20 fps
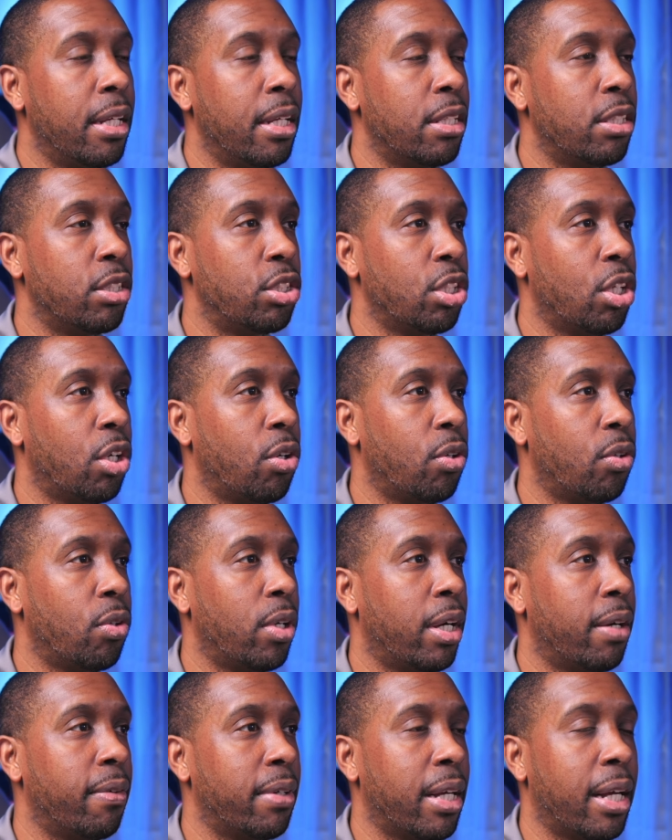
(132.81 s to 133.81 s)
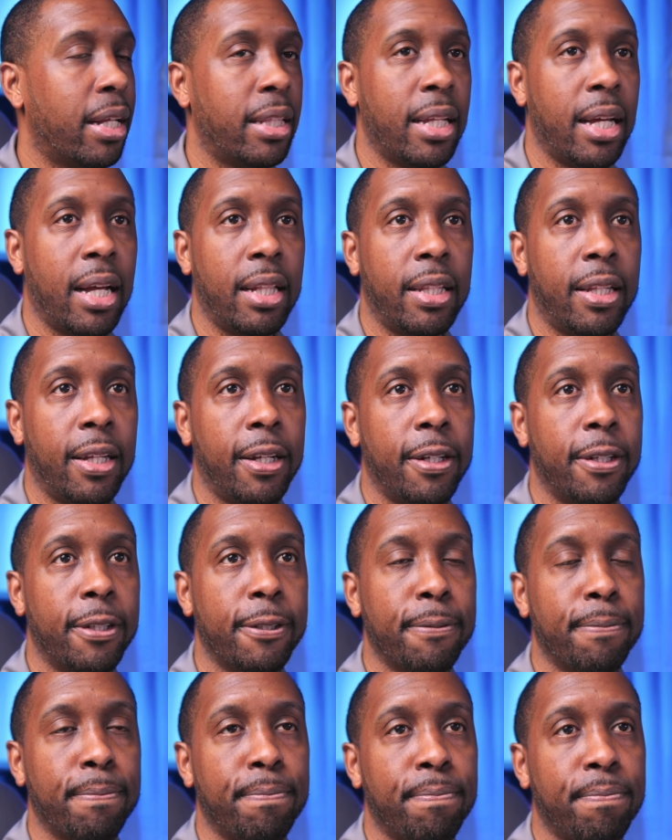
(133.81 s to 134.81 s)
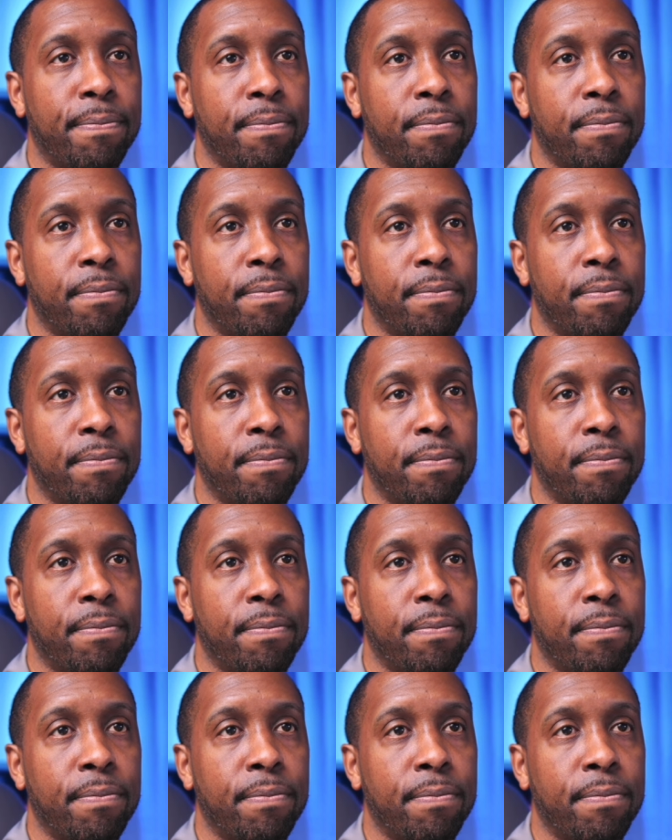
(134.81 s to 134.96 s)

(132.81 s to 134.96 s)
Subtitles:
And so I've got that there.